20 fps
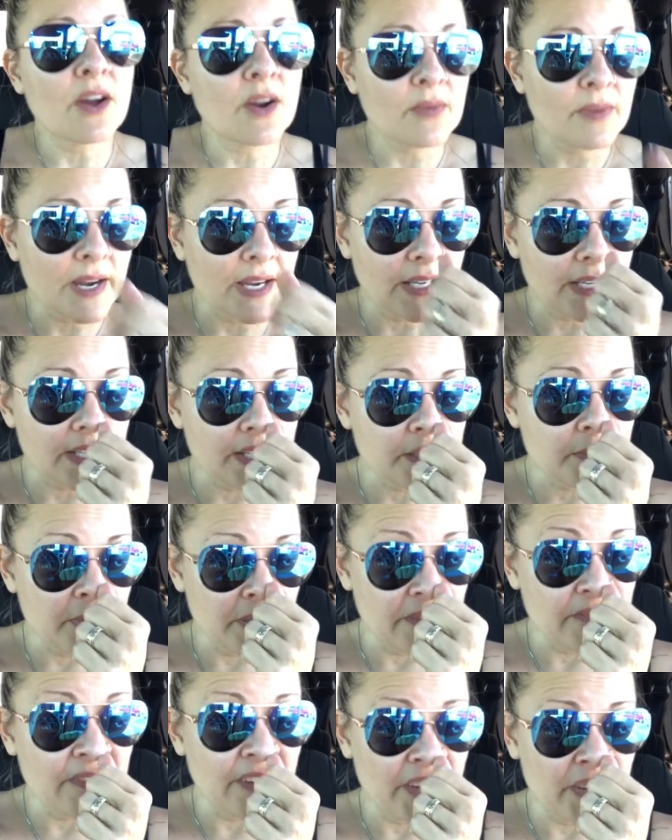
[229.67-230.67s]
already. It's
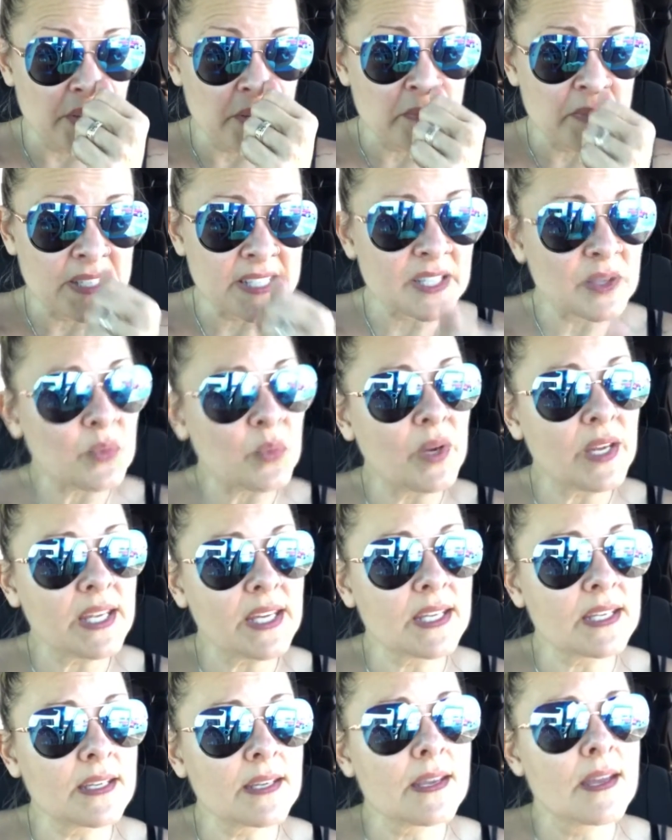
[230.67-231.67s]
been a very busy
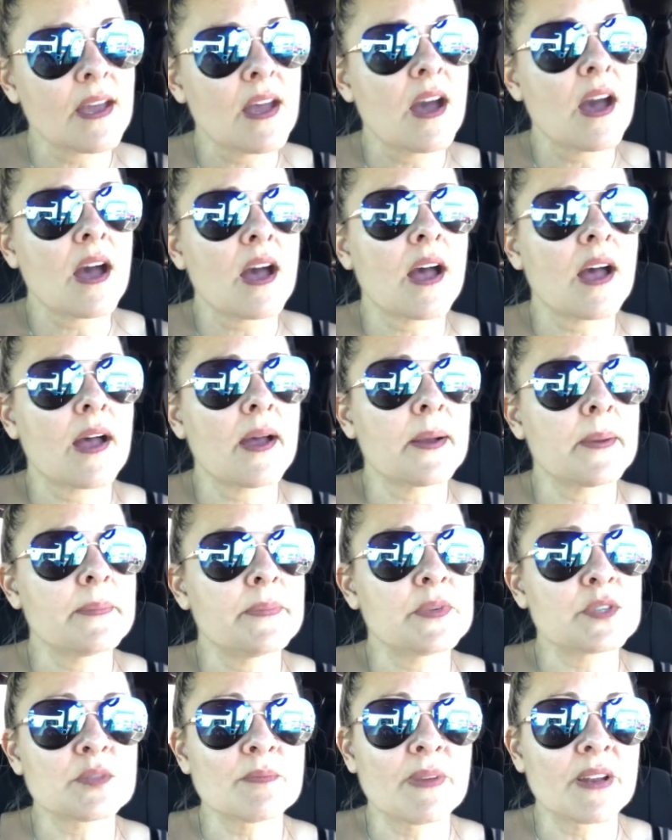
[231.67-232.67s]
week.
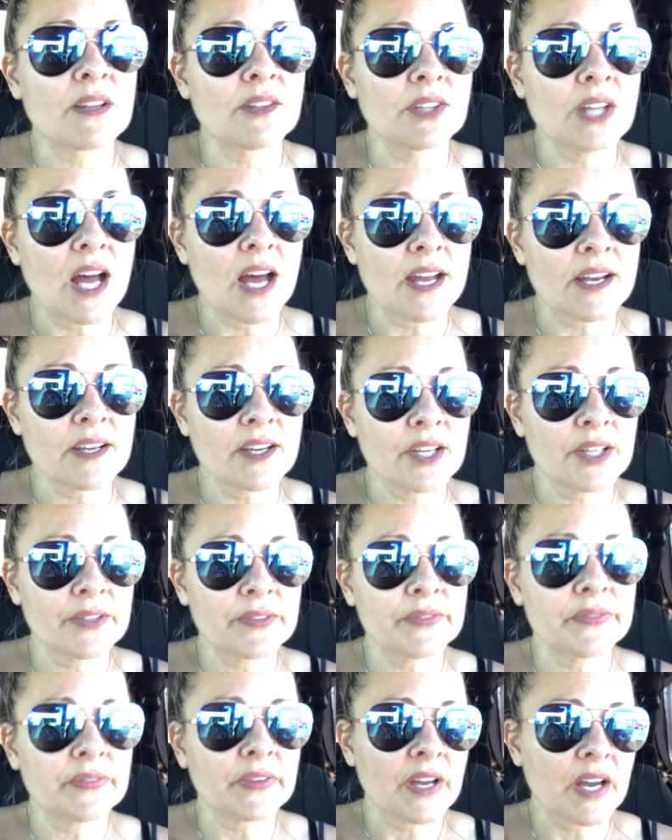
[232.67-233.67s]
There's been a lot
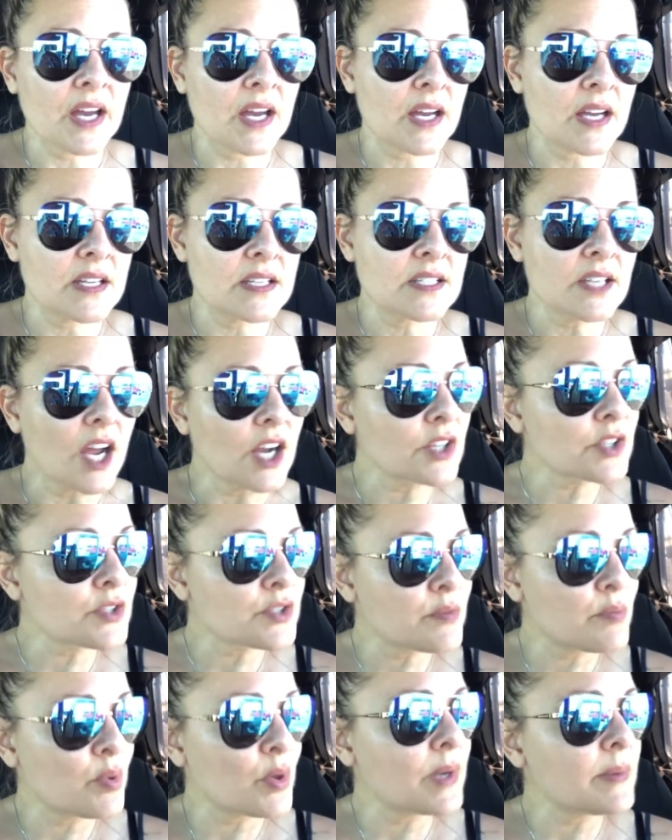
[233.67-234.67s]
of
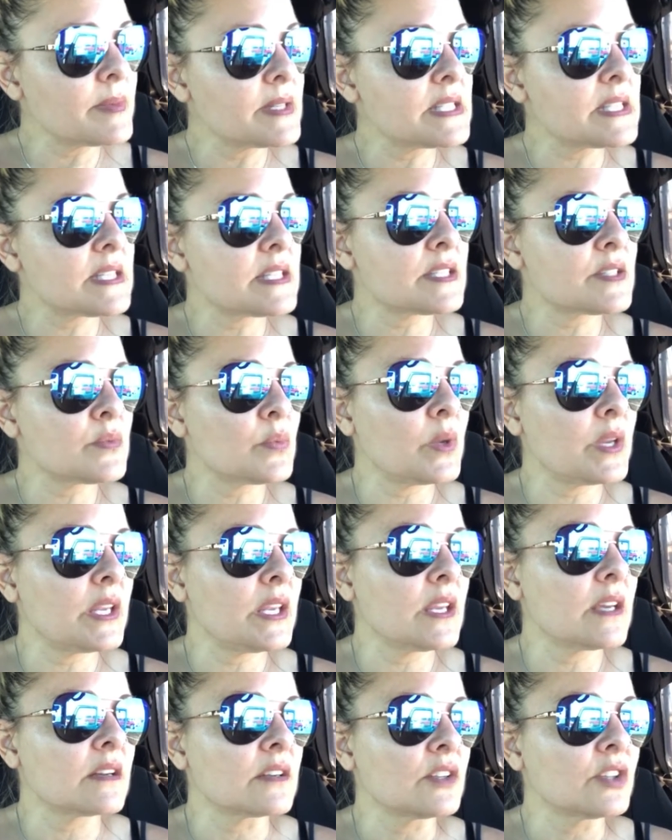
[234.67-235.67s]
doctor's appointments this
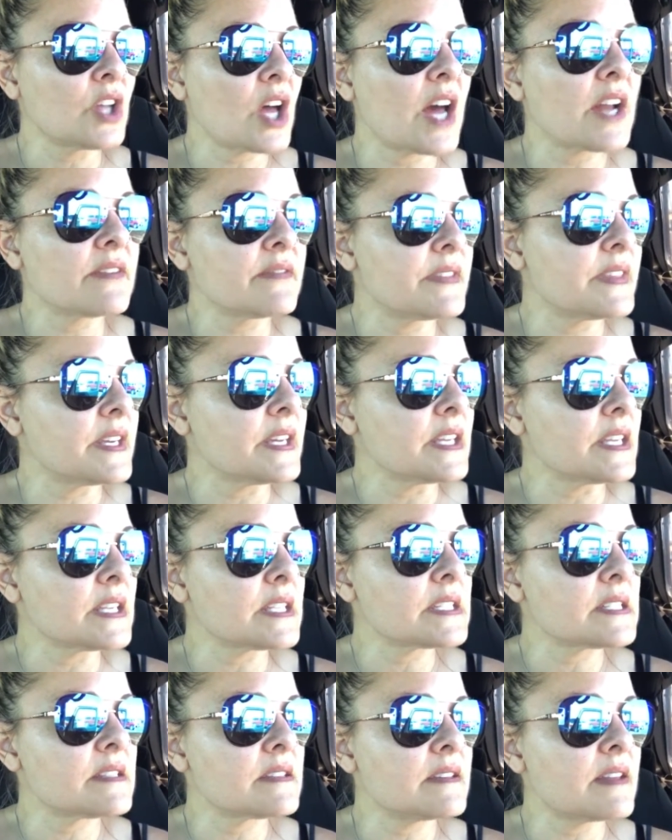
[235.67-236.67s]
week and a lot of
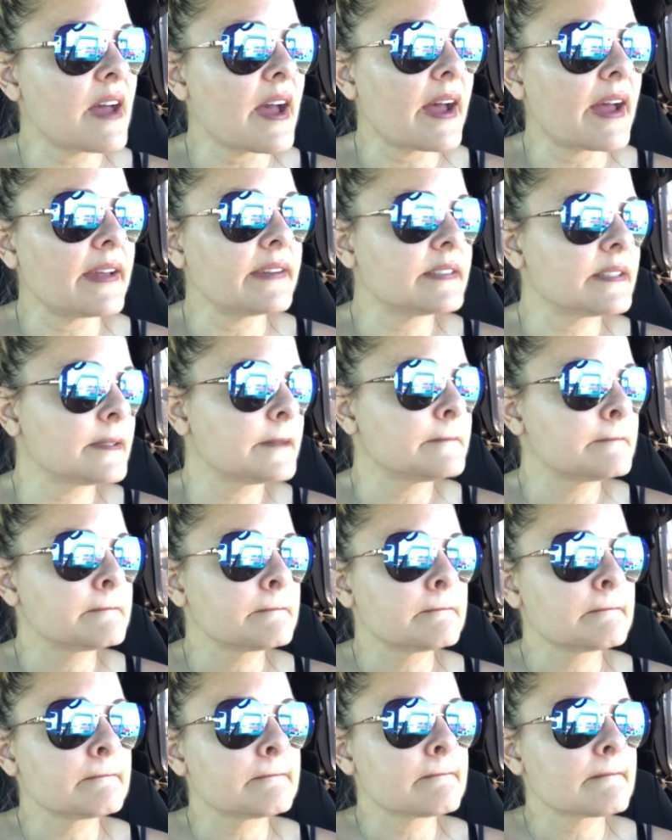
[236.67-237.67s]
things that
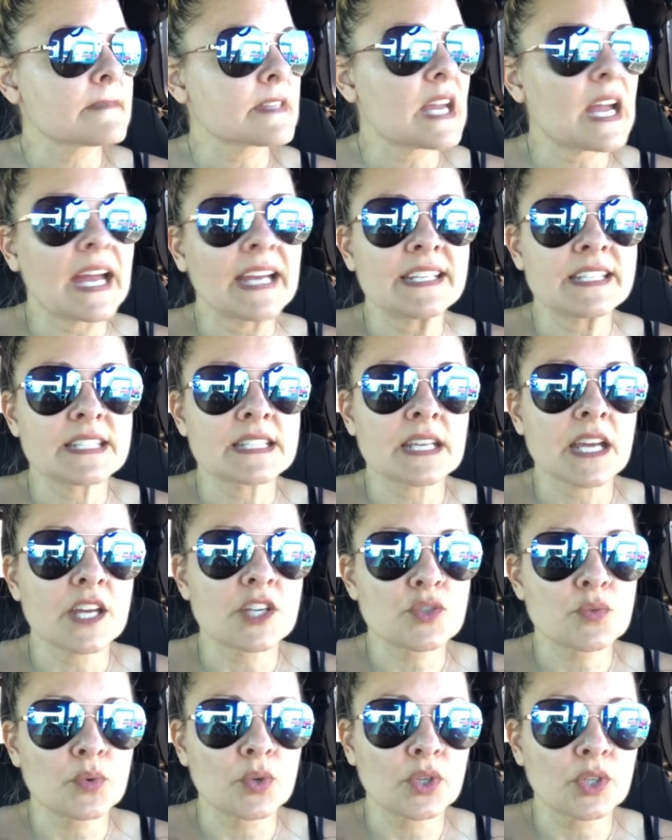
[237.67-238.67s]
I had to
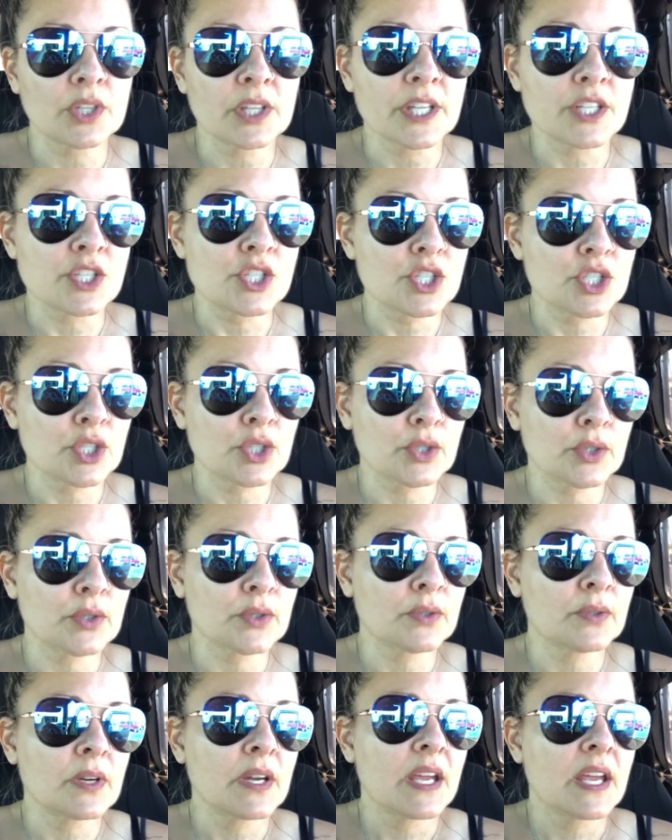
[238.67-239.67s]
schedule and
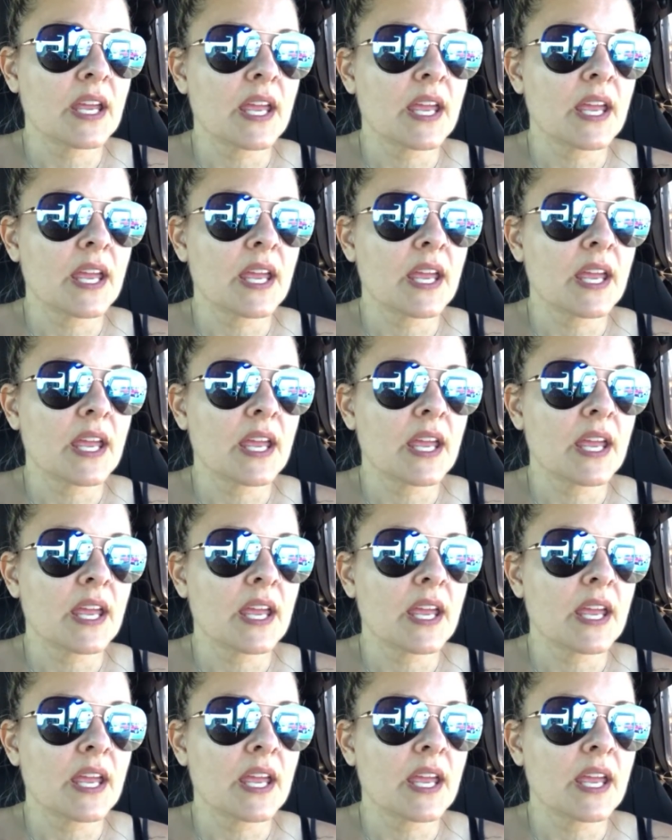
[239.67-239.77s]
do,